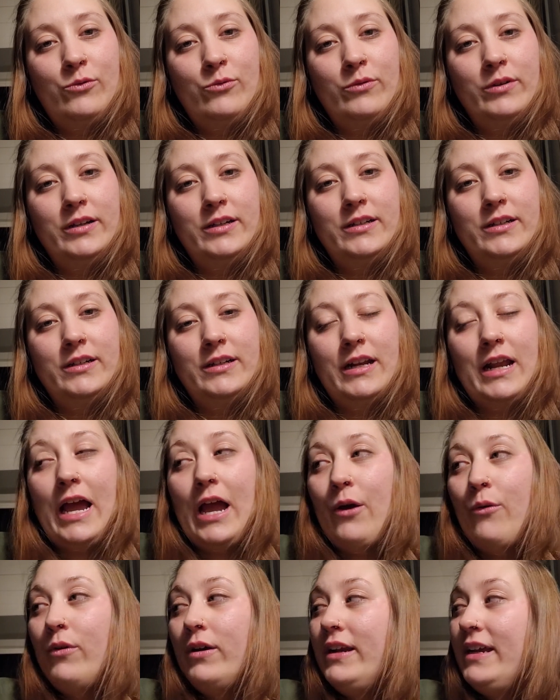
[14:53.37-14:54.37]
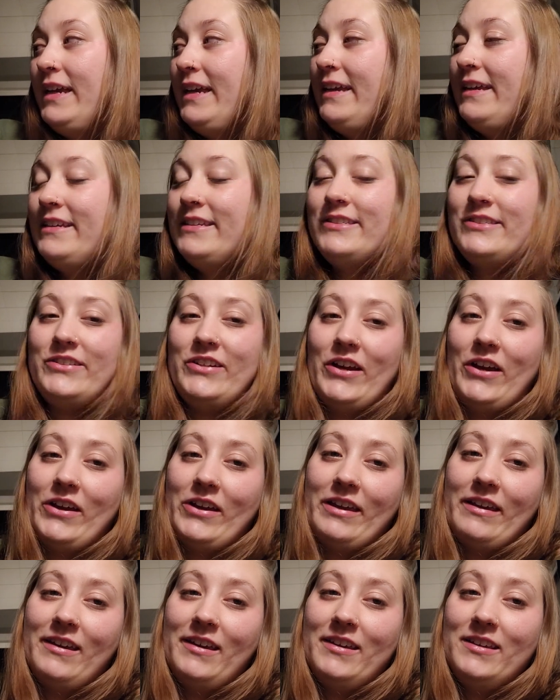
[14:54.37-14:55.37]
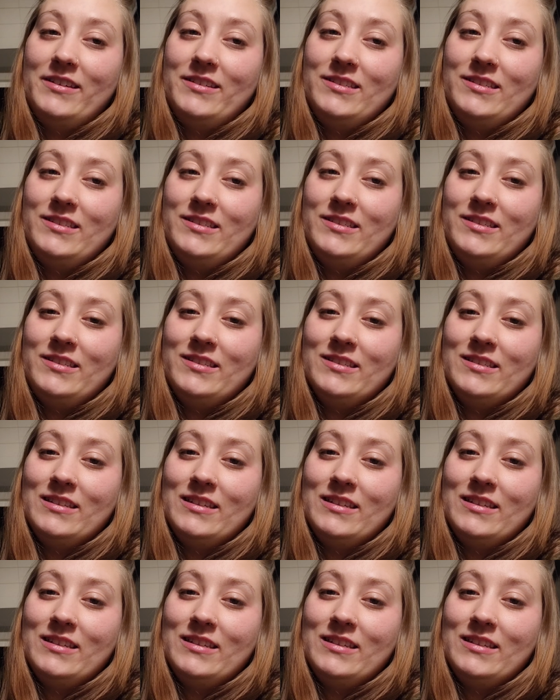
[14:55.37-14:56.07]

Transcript: We're good. I want to get stockings